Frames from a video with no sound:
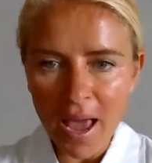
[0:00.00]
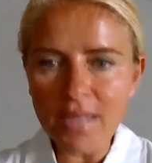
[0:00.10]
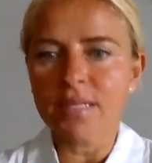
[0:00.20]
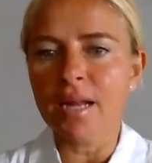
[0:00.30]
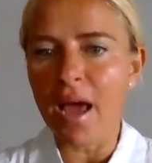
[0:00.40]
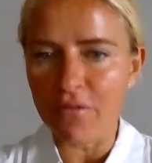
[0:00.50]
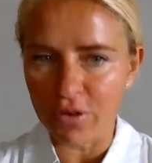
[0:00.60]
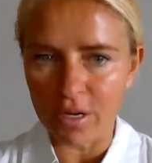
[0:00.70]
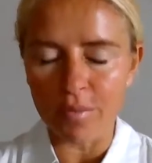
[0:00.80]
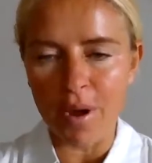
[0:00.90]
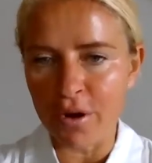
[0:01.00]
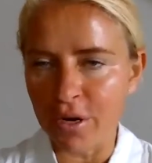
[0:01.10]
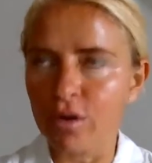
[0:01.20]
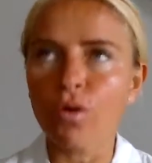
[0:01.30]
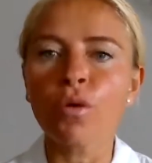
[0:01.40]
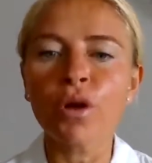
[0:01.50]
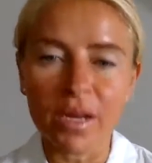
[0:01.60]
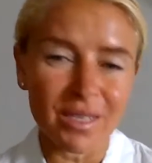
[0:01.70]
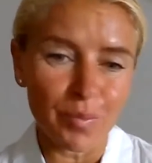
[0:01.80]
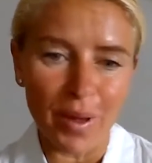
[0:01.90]
as an African-American or a
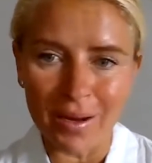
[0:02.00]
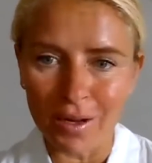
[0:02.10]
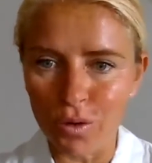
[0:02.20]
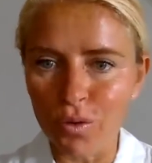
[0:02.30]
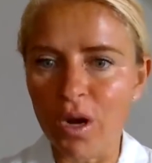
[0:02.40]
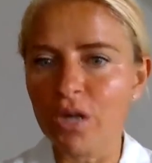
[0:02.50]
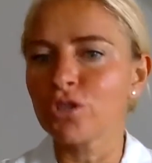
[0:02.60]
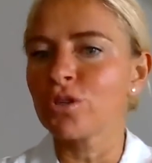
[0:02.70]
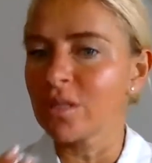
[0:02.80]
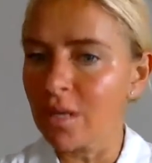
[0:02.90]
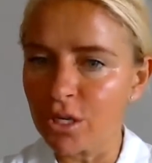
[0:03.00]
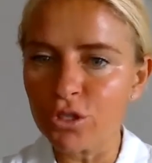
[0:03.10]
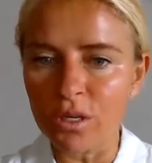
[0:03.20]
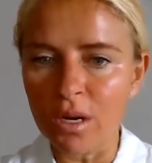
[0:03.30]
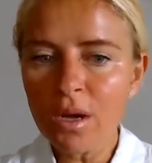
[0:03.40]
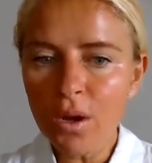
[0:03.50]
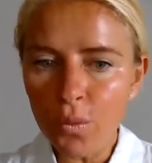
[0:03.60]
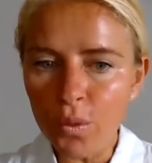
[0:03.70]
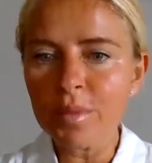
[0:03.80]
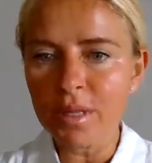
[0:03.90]
Hispanic or actually an Asian
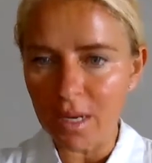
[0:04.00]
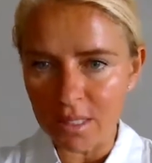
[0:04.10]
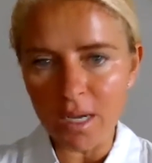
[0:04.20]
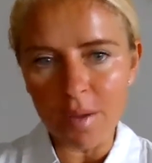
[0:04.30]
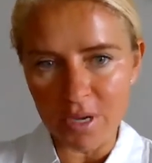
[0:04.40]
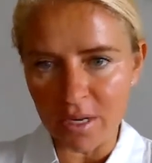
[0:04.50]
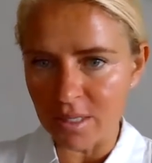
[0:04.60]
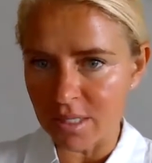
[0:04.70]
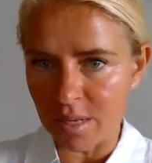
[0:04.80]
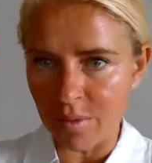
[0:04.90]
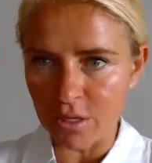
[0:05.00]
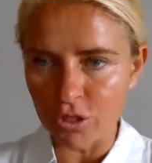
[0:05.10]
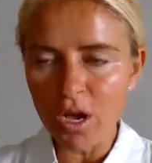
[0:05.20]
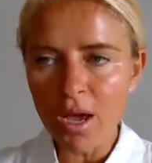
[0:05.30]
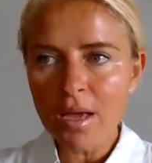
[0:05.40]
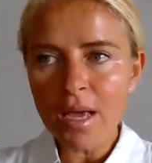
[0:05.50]
woman that is coming in at the same age.